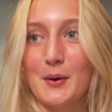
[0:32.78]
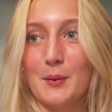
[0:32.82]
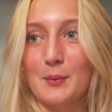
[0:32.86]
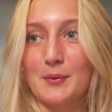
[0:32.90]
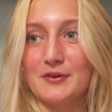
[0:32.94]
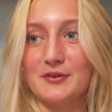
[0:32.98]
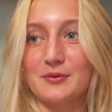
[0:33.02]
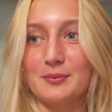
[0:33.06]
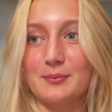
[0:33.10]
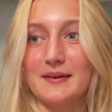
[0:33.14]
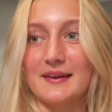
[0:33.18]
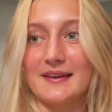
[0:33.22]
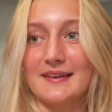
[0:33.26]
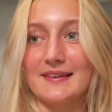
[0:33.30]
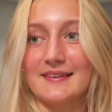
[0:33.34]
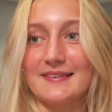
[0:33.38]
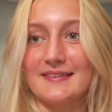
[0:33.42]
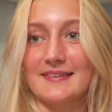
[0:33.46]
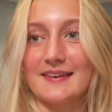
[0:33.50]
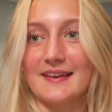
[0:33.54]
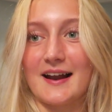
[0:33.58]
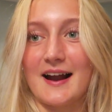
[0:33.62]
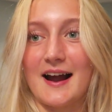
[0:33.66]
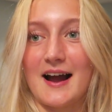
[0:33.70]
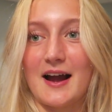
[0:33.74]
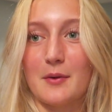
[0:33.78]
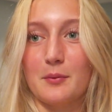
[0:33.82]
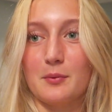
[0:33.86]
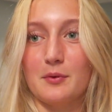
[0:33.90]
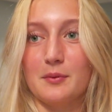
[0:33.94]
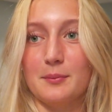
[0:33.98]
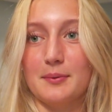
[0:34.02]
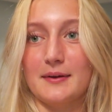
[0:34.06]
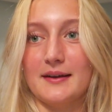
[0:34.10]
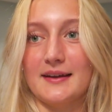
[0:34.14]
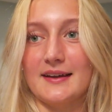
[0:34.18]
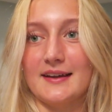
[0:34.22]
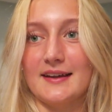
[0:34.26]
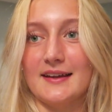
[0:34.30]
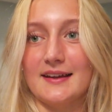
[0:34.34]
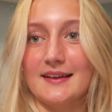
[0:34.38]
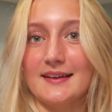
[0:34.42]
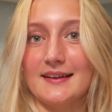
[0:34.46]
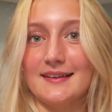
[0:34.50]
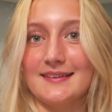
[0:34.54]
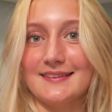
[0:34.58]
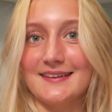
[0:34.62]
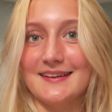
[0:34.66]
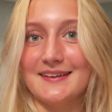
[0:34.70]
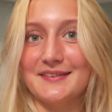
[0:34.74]
which means that I will
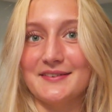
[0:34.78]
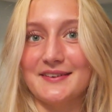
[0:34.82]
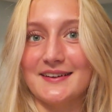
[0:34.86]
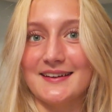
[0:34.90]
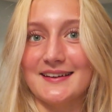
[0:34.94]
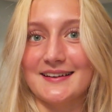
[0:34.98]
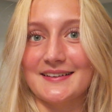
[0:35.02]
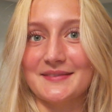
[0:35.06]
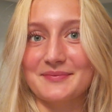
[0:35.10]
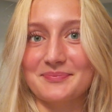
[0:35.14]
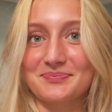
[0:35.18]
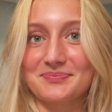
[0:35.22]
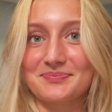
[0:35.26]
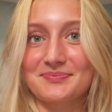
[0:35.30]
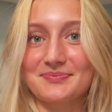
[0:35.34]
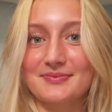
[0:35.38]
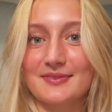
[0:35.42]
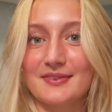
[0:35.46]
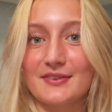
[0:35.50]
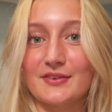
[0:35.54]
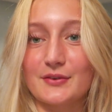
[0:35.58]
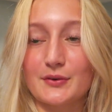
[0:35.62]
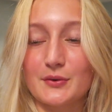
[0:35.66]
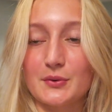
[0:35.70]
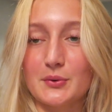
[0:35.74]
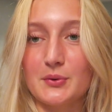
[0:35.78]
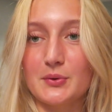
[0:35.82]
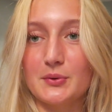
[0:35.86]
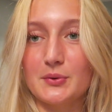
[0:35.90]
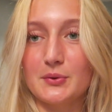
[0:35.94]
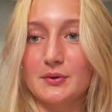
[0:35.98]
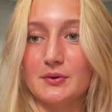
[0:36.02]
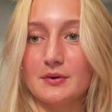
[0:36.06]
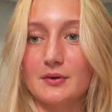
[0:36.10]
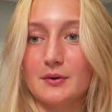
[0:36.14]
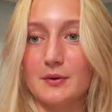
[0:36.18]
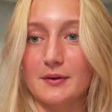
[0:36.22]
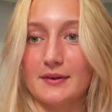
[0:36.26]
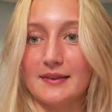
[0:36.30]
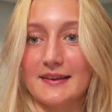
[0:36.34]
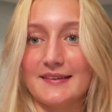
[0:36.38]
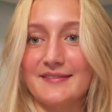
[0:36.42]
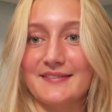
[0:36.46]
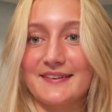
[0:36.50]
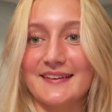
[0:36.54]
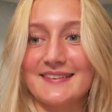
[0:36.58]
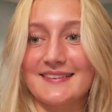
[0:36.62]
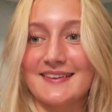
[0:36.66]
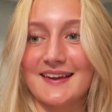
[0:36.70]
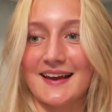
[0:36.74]
be leaving school or
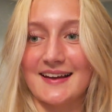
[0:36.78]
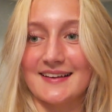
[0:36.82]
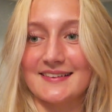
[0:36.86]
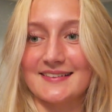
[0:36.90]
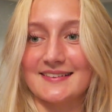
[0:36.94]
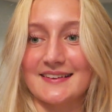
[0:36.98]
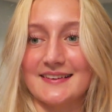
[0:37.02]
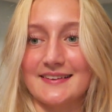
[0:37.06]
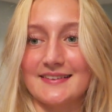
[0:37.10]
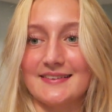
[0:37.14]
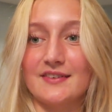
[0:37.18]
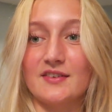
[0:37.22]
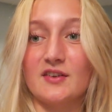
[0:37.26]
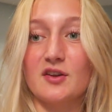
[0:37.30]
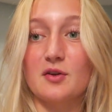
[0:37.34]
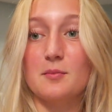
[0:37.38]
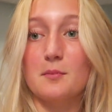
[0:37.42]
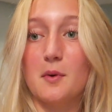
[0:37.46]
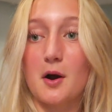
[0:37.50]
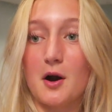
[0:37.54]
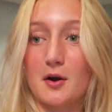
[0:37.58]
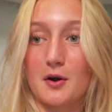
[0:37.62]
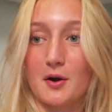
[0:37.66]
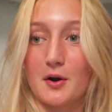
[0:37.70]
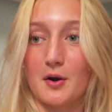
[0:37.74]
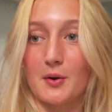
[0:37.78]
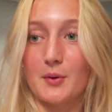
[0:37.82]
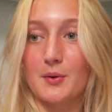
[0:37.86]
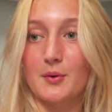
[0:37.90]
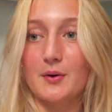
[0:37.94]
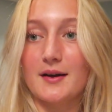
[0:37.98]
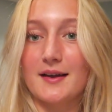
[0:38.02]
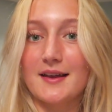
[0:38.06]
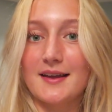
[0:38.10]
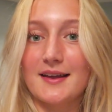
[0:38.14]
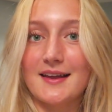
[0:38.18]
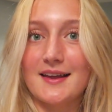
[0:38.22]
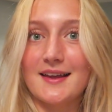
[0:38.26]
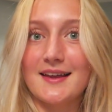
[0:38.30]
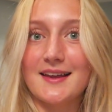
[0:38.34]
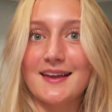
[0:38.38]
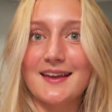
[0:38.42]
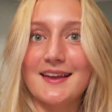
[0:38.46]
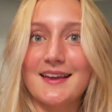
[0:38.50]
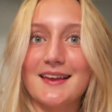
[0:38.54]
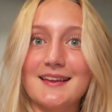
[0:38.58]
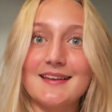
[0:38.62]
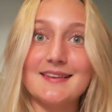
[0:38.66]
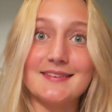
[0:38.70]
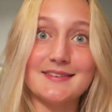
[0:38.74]
leaving Texas tomorrow
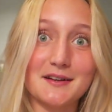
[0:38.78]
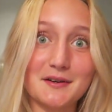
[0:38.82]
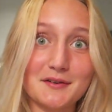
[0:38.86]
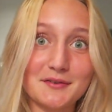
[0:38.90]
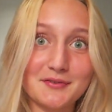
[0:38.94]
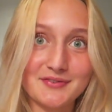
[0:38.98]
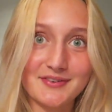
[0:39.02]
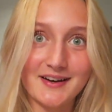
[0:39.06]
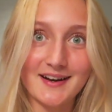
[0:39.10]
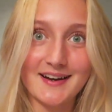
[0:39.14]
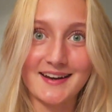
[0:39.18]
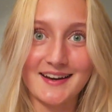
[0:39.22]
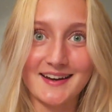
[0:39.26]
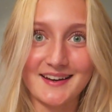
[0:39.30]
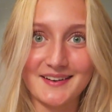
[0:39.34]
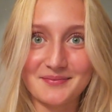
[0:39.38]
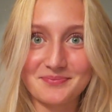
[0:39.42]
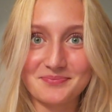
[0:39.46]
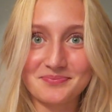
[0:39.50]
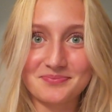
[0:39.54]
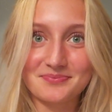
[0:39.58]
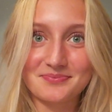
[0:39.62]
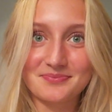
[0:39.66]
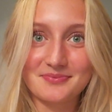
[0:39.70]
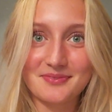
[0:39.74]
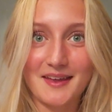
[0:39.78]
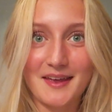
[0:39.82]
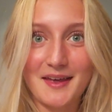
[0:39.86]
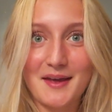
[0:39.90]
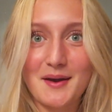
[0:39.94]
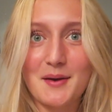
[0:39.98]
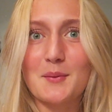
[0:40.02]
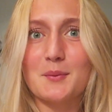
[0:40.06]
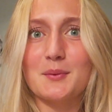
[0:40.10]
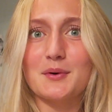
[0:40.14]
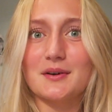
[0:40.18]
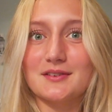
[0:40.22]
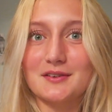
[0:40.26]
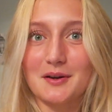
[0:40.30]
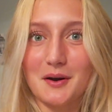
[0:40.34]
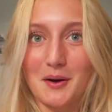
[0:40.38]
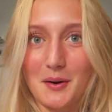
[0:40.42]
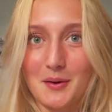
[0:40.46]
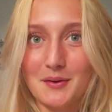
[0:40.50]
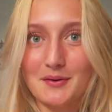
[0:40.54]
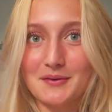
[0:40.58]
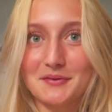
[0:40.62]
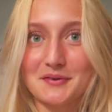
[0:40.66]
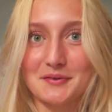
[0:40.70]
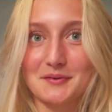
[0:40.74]
instead of Friday, which
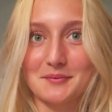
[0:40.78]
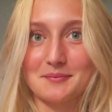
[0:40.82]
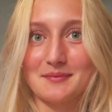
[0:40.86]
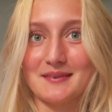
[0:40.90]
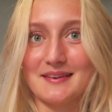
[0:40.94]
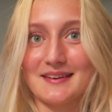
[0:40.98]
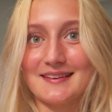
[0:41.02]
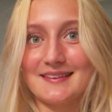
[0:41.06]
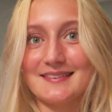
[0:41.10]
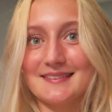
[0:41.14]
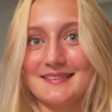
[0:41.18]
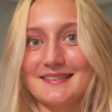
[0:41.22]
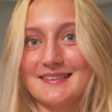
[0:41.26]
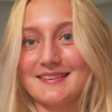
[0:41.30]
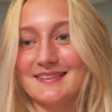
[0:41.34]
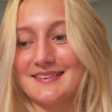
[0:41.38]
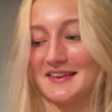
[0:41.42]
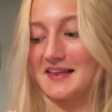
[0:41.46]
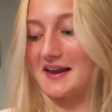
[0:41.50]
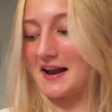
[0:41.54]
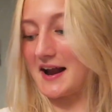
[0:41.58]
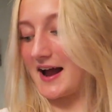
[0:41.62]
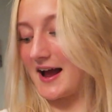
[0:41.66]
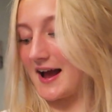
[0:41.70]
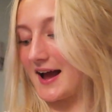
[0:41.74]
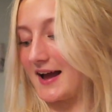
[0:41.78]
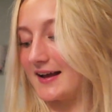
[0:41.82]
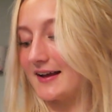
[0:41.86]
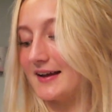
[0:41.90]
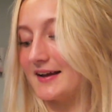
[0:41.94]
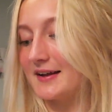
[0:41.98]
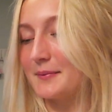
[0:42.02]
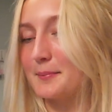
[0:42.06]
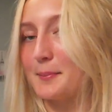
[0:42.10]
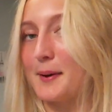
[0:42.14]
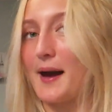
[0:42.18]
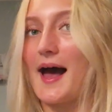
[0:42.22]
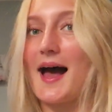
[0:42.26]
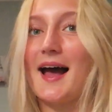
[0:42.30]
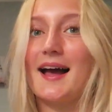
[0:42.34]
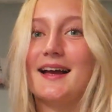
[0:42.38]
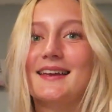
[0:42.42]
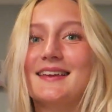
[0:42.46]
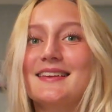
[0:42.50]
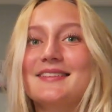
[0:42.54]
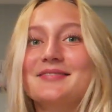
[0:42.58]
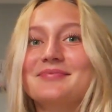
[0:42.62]
also means that I gotta pack.